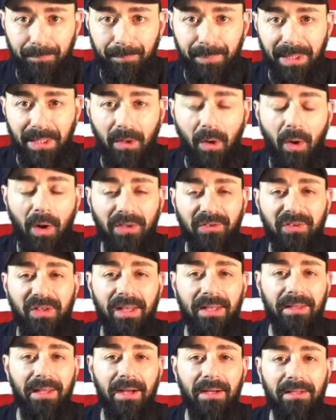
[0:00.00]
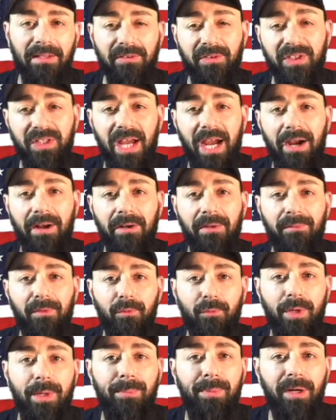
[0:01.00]
because they're scared of the
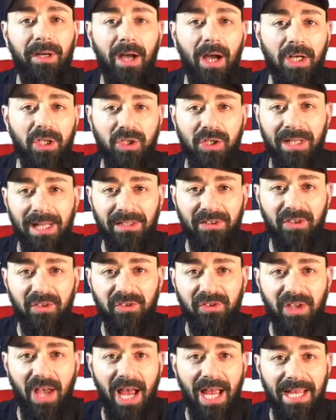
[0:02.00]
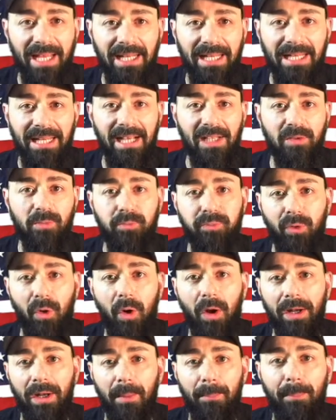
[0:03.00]
repercussion that society has
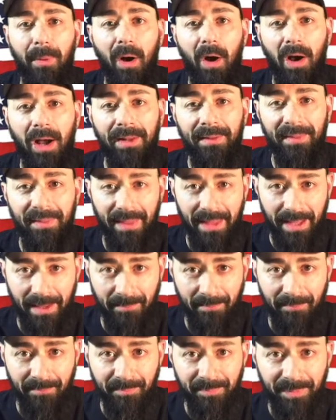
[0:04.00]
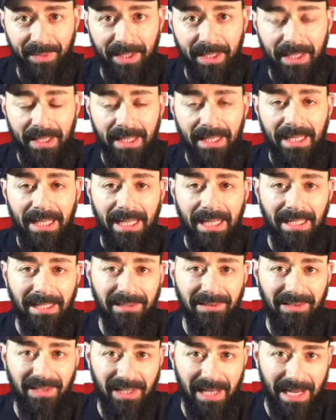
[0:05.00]
brought upon them
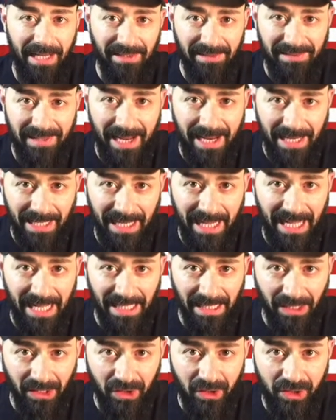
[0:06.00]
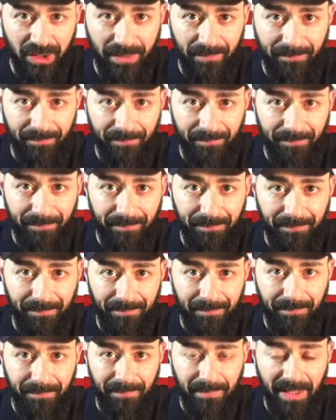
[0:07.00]
in today's day and age.
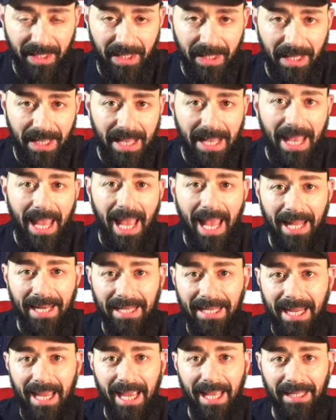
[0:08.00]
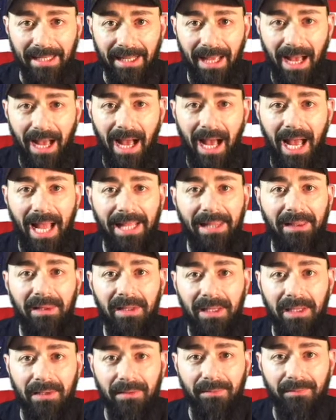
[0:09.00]
And again, I
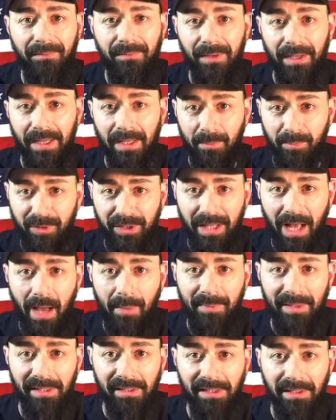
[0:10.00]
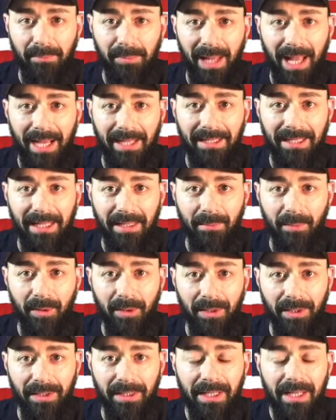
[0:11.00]
live in a predominantly black
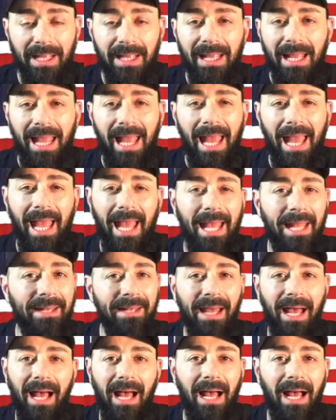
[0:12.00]
neighborhood, and